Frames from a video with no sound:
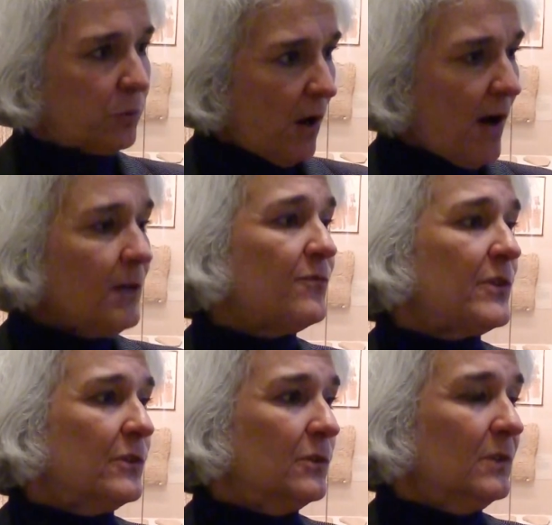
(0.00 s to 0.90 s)
broad
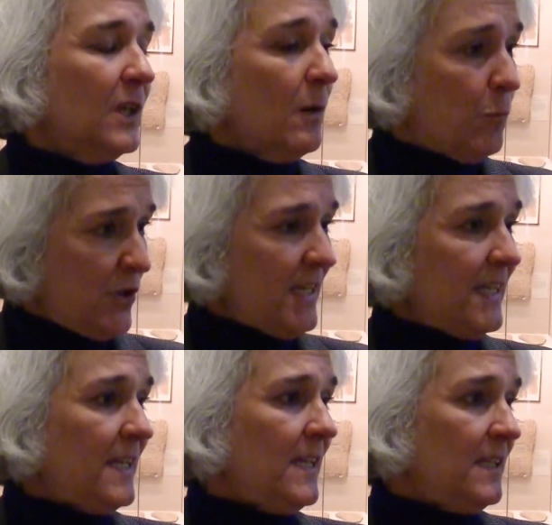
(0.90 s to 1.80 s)
view, putting
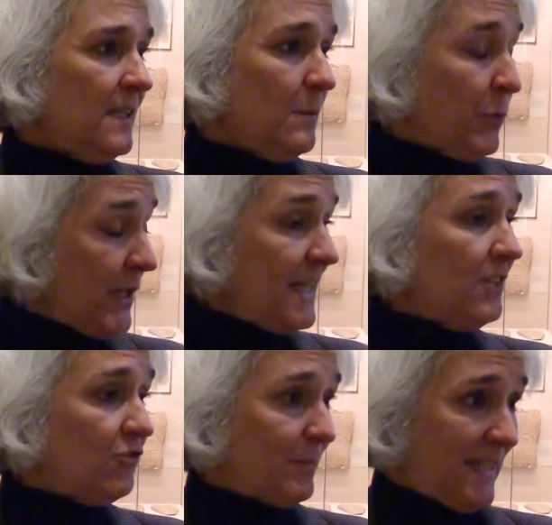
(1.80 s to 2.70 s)

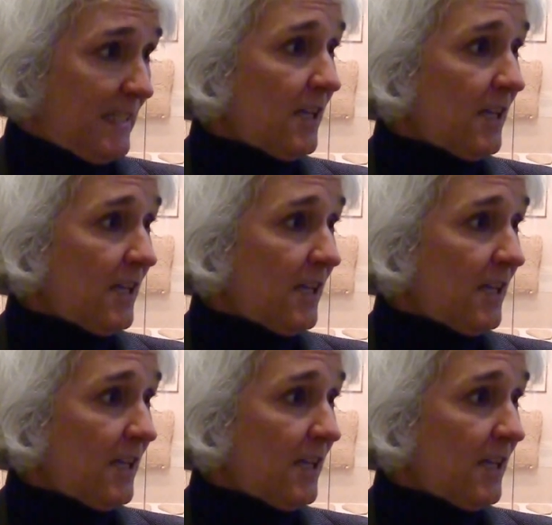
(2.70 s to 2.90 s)
Egypt in